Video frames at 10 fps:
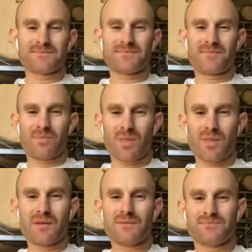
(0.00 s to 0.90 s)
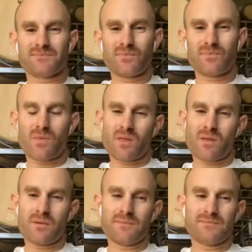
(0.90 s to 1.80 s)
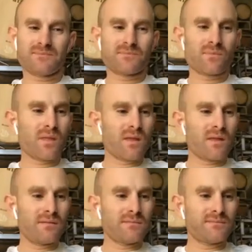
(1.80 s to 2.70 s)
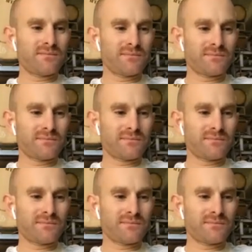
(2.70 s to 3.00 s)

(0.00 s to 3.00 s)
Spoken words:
How many cases do we produce of